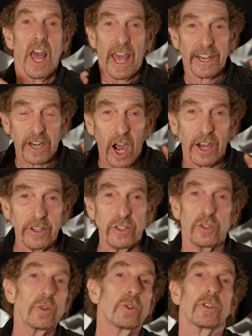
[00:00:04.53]
and
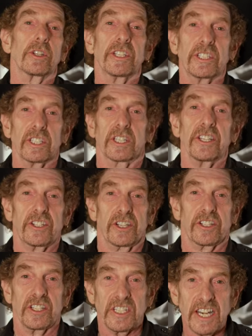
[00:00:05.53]
unusually
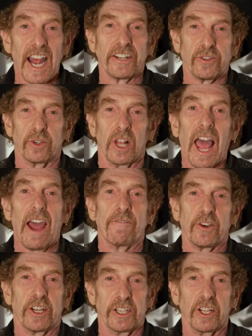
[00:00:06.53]
delicious natural
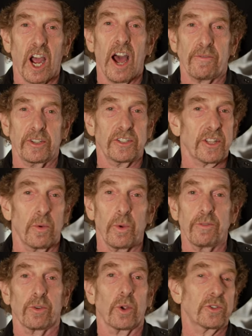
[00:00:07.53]
African coffees that
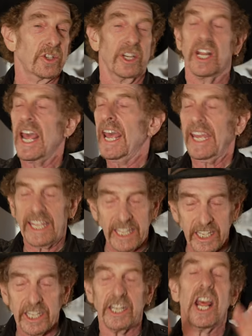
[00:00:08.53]
we've roasted
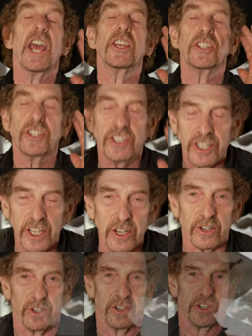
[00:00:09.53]
in
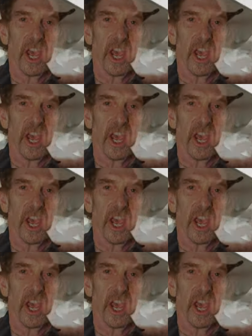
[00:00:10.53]
years.